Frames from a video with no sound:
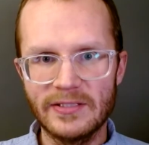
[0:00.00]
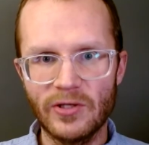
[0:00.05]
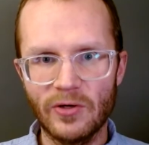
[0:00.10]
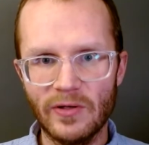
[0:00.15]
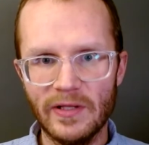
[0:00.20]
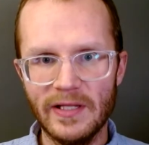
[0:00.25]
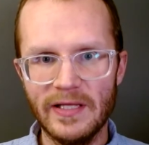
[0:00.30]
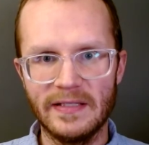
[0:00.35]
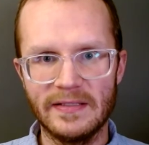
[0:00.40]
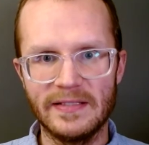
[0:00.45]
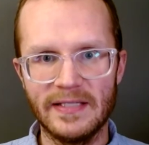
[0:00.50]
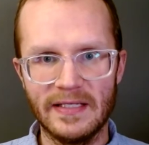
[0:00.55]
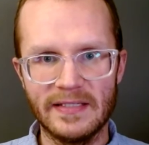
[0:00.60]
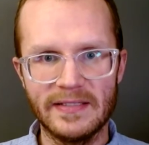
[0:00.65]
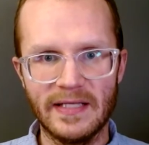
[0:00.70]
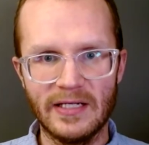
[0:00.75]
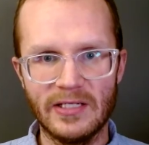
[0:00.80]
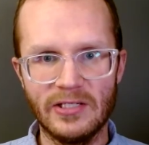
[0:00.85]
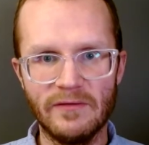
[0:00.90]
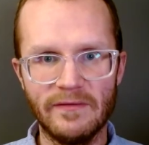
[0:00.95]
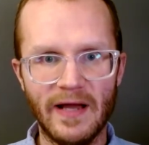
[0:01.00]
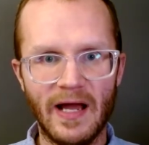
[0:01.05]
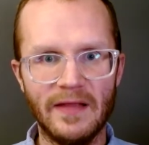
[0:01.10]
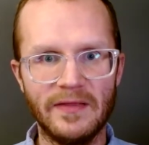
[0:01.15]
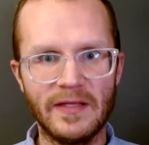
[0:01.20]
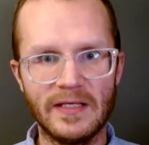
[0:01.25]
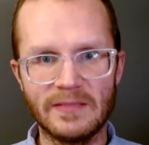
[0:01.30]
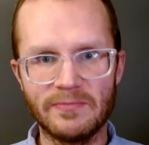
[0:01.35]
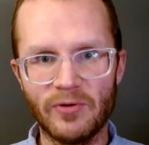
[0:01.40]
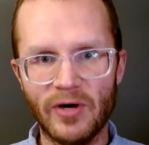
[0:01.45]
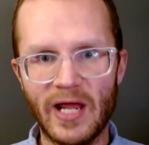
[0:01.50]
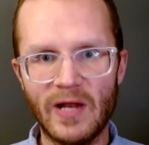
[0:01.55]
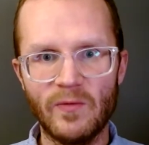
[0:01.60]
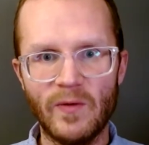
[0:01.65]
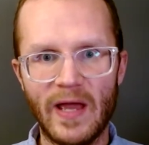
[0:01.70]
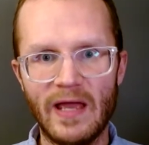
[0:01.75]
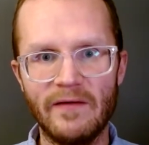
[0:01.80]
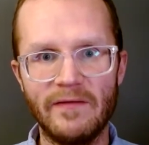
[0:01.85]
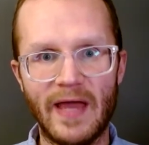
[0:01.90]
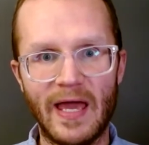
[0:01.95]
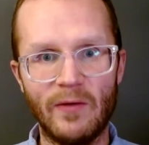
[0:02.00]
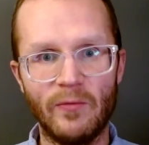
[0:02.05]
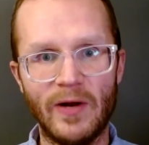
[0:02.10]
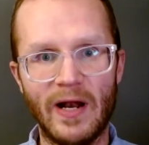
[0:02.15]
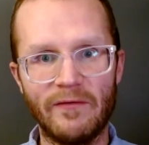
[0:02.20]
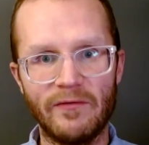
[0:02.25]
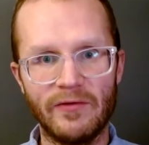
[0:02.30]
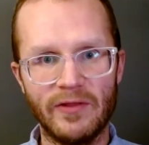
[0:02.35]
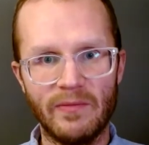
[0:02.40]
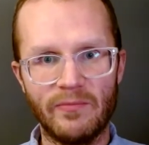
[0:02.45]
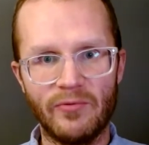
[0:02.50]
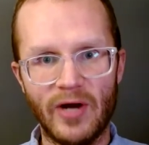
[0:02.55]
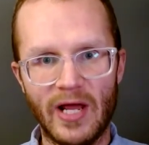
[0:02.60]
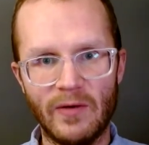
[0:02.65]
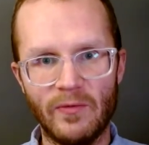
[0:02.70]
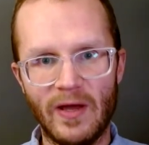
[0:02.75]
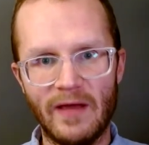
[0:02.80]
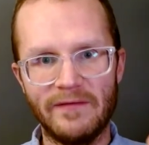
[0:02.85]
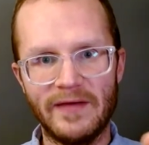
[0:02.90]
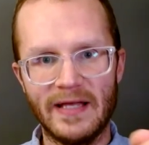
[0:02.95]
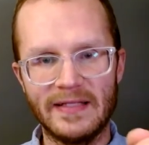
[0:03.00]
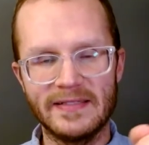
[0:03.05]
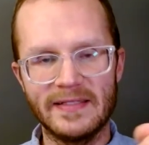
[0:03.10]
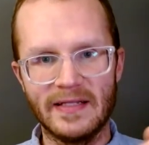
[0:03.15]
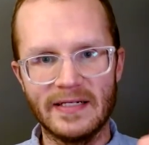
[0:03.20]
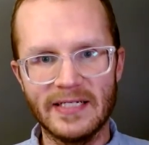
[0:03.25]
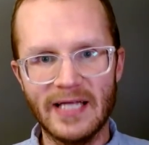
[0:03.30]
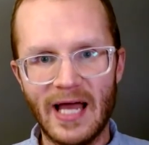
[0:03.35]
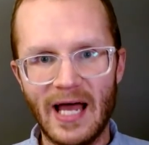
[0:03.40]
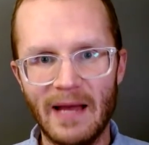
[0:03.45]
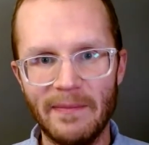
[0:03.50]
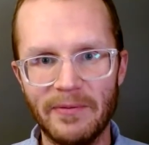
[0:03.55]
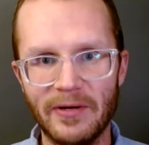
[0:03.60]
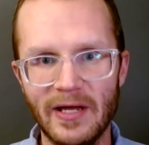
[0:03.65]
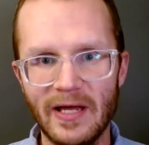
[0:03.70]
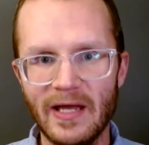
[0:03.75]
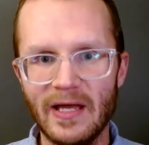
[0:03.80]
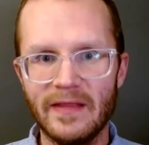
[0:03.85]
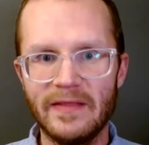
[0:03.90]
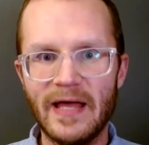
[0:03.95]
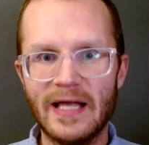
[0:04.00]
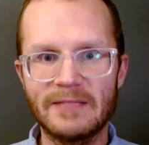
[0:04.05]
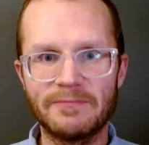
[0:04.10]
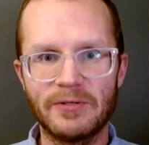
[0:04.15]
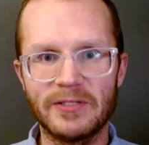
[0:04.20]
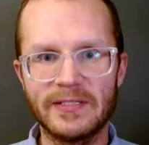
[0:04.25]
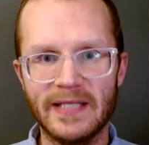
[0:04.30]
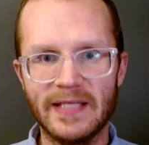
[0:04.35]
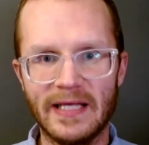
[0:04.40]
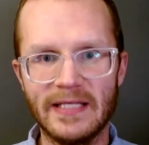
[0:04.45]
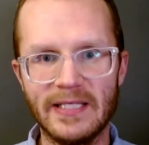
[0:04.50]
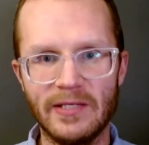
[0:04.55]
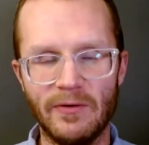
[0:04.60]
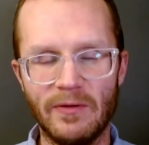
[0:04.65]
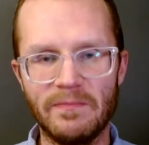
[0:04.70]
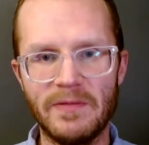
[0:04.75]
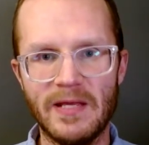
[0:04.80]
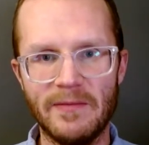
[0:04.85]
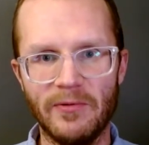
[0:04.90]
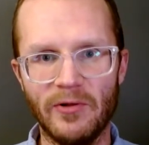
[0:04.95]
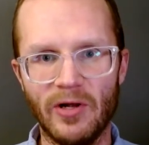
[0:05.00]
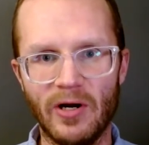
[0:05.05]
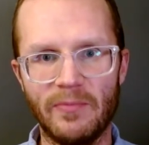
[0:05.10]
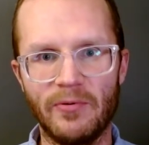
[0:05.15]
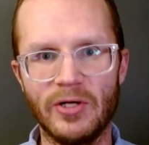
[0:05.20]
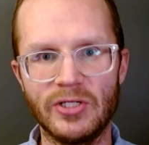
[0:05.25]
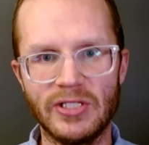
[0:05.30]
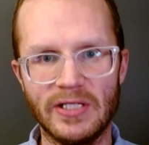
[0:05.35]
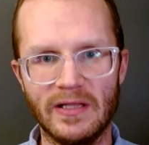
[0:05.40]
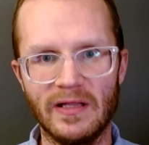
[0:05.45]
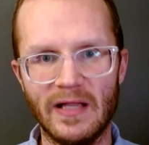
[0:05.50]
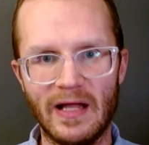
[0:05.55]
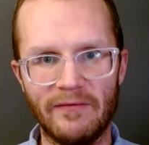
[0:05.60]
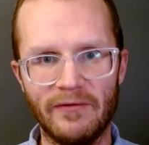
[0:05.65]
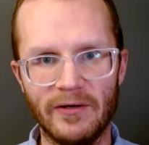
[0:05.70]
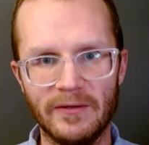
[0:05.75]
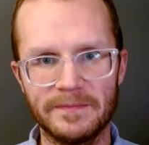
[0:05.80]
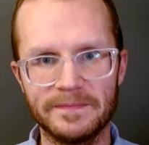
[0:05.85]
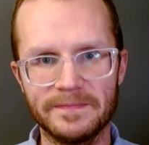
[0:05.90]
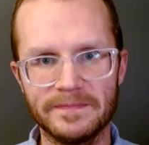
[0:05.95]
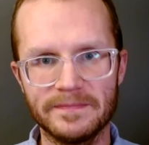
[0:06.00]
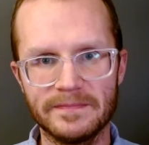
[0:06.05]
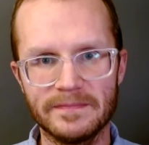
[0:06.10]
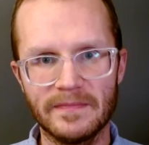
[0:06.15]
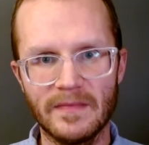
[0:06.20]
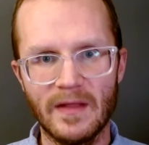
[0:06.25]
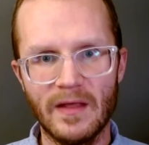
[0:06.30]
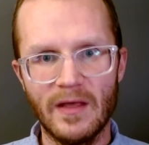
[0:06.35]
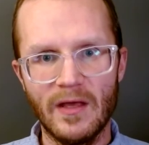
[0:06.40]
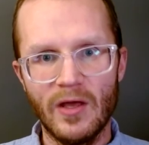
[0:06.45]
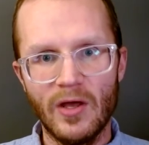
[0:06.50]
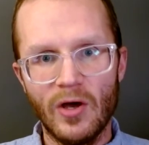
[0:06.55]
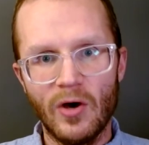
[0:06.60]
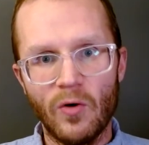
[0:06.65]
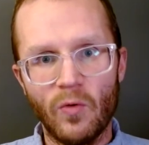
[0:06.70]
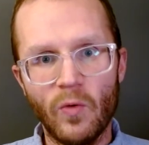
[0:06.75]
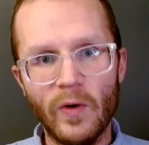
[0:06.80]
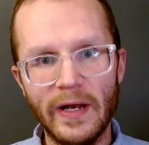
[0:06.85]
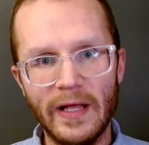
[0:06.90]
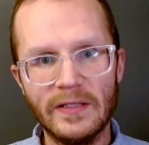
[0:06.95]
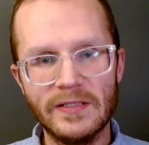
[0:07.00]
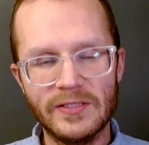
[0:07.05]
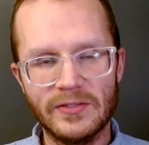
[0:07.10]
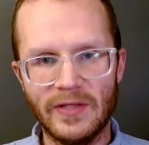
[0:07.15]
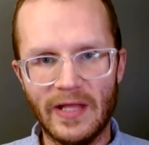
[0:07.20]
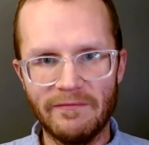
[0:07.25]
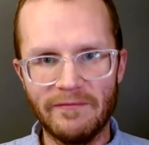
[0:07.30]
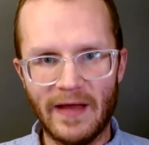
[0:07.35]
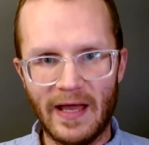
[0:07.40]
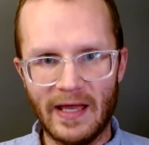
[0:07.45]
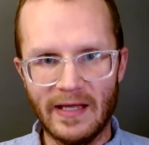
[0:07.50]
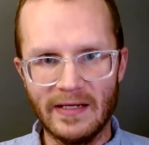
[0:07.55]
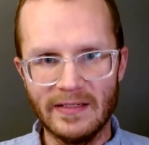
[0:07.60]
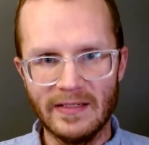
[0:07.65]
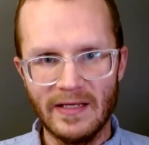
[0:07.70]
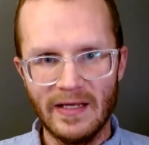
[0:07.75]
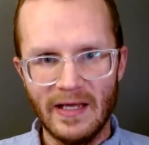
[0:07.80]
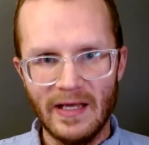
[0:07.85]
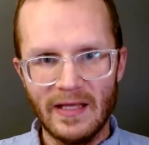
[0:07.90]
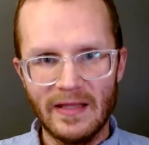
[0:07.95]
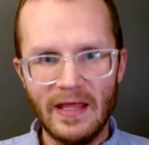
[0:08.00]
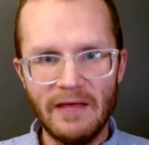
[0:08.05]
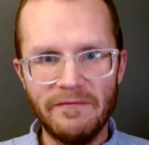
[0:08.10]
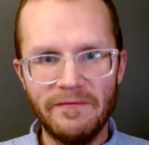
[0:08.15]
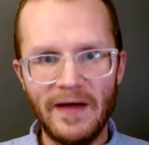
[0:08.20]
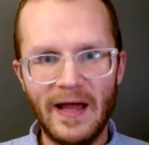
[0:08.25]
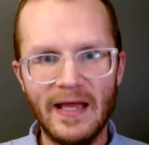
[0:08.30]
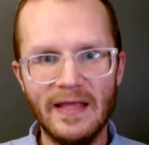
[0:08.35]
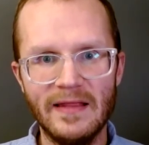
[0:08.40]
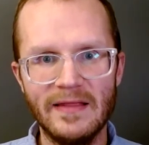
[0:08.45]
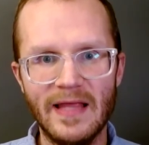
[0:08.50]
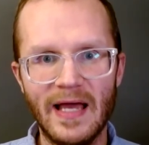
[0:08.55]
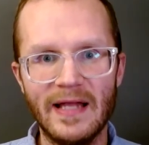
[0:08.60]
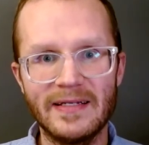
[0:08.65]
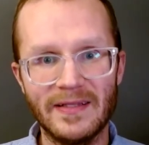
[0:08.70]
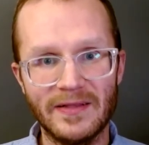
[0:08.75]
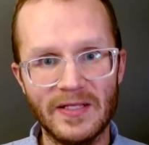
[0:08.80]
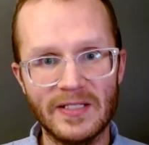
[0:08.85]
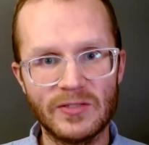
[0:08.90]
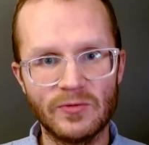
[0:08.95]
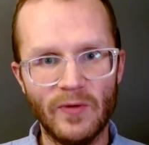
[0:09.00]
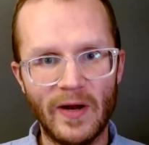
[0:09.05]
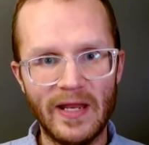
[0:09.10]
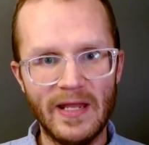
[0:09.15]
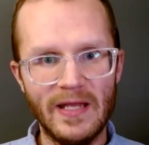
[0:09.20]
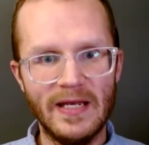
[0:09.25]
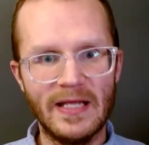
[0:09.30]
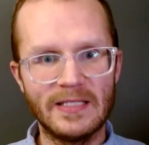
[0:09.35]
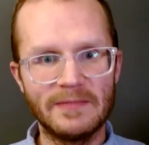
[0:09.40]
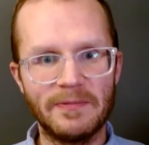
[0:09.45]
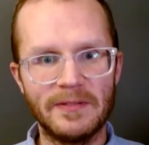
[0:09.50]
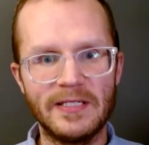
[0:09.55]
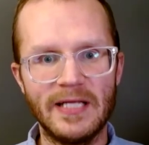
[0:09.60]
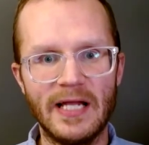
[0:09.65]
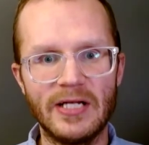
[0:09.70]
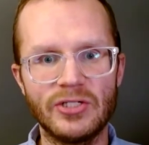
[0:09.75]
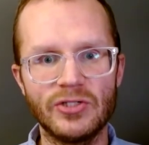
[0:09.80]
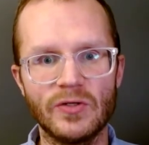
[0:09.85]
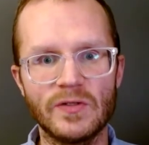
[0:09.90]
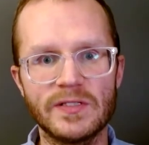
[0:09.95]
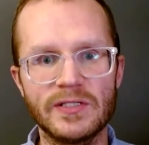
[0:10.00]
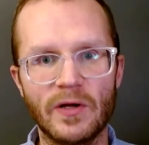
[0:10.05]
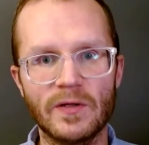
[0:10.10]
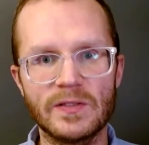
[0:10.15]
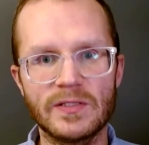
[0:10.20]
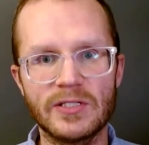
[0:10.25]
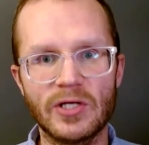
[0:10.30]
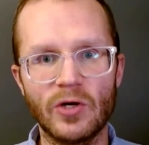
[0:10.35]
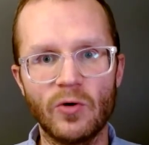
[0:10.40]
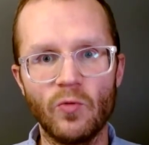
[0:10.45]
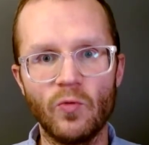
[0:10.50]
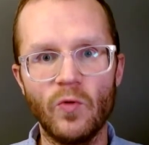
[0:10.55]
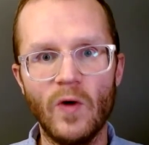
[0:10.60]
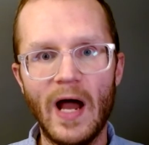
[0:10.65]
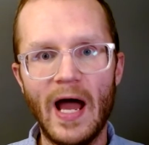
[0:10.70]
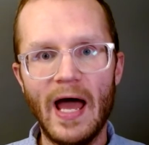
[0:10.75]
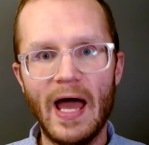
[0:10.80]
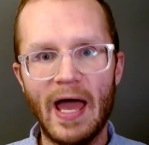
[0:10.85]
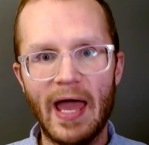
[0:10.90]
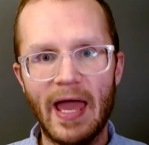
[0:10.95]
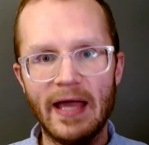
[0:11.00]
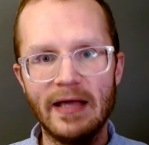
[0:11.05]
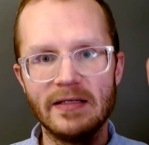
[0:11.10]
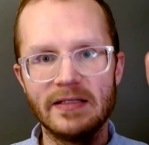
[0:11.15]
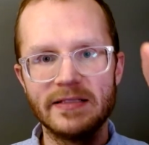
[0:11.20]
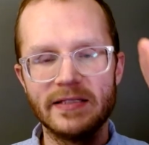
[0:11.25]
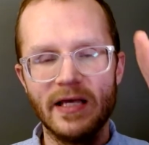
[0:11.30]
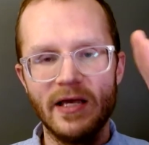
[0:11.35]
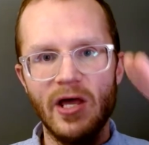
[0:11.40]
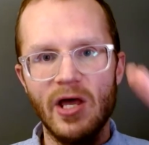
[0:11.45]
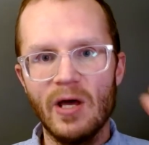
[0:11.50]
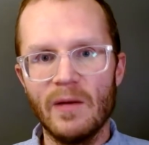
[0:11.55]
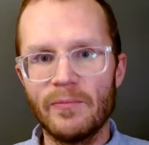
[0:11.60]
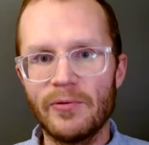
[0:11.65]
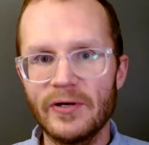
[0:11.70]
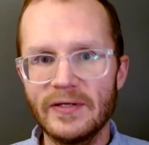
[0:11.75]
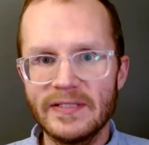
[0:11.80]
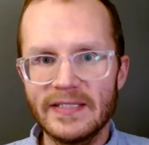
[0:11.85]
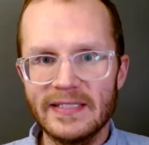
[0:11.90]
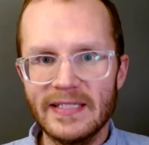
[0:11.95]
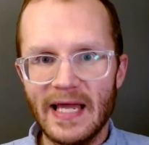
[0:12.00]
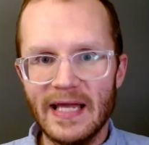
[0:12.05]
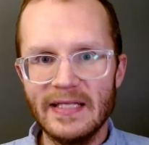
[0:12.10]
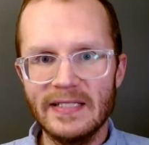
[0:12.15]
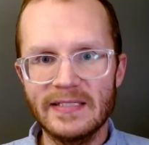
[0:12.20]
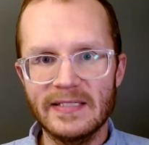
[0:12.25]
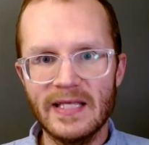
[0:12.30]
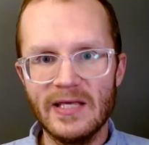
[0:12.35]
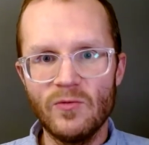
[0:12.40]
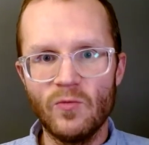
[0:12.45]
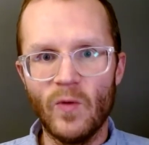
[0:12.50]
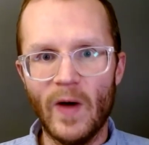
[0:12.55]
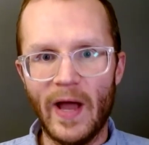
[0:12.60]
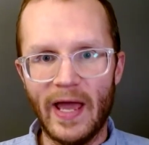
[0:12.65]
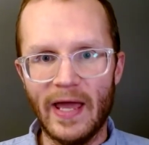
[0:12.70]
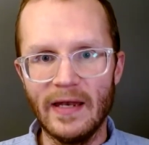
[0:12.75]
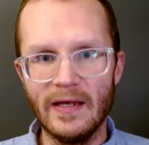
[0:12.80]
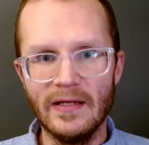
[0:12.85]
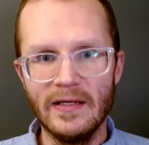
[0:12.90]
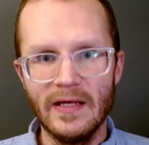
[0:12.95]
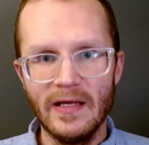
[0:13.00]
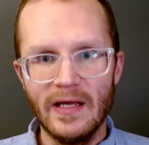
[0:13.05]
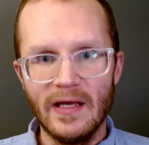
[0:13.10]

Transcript: totally consistent. You've got this brainwave, and whenever the brainwave gets to the top, that's precisely when people are pushing the lever. What else do they find? They find that this readiness potential starts to rise precisely when